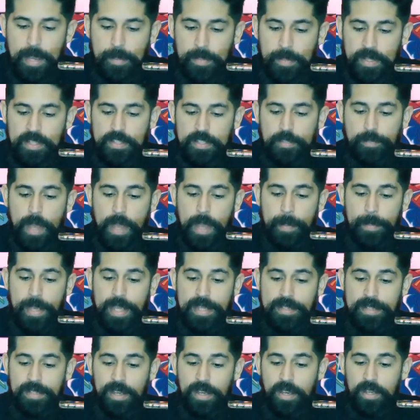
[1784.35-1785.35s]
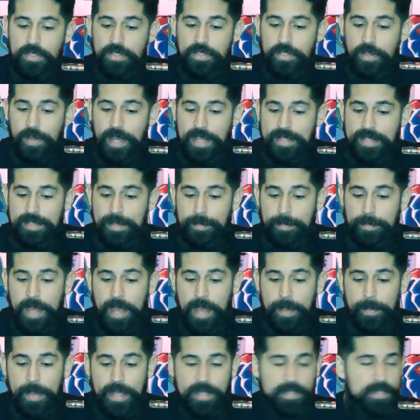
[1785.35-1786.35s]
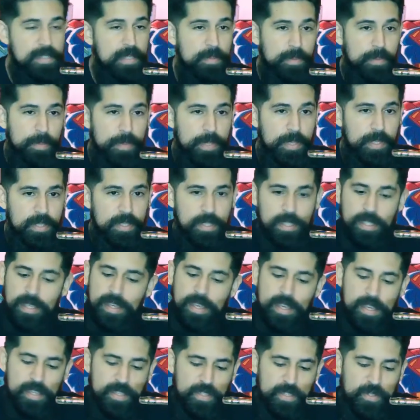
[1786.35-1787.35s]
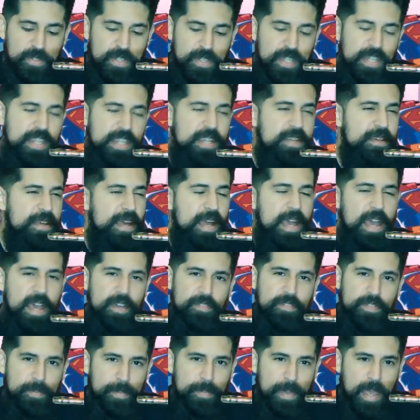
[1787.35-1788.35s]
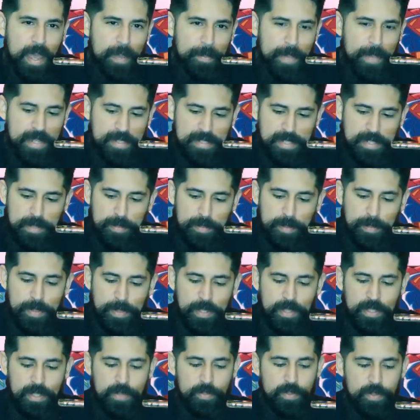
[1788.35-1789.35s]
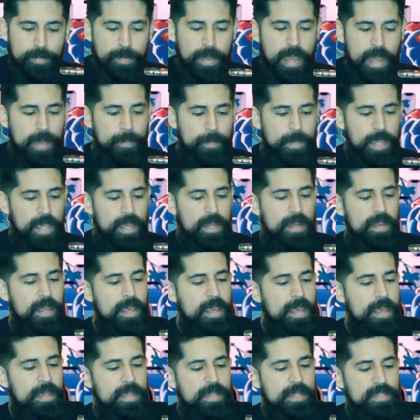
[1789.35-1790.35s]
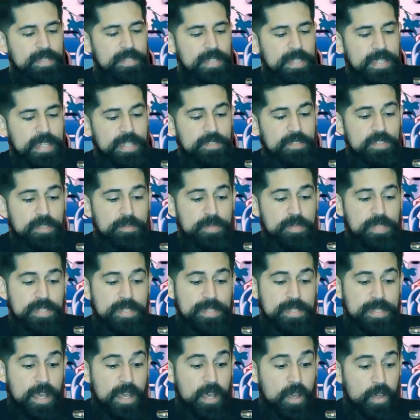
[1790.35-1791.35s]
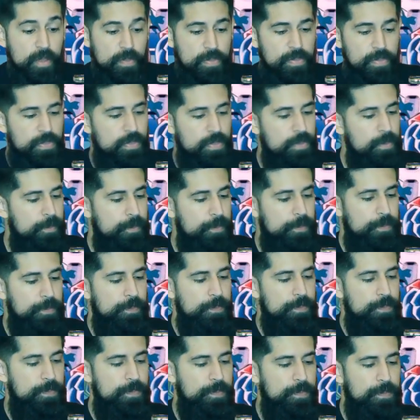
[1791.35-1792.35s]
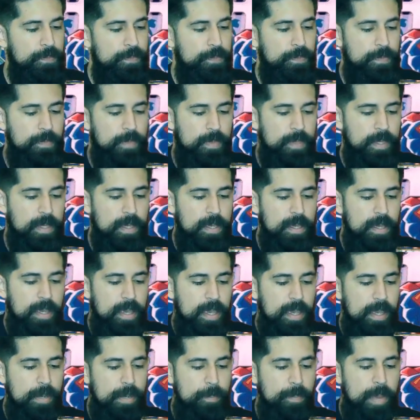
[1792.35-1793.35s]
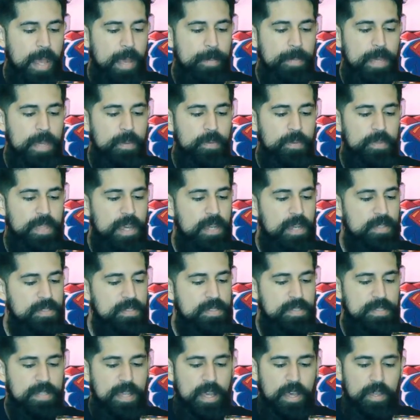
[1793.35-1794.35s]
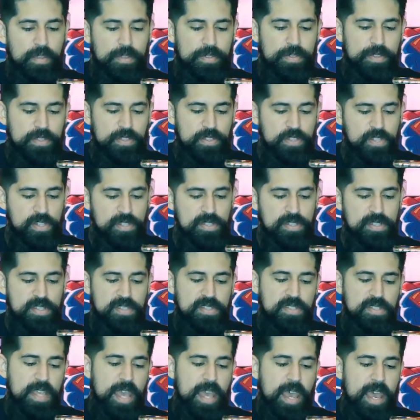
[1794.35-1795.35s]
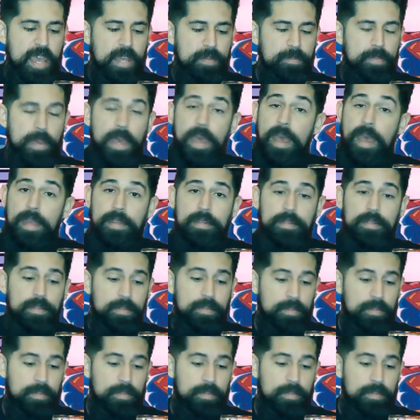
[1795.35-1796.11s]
But this Batman also has the Batman team ability. You need to have the Batman team ability with Batman because it gives him stealth. And a Batman without stealth is just a sad bat.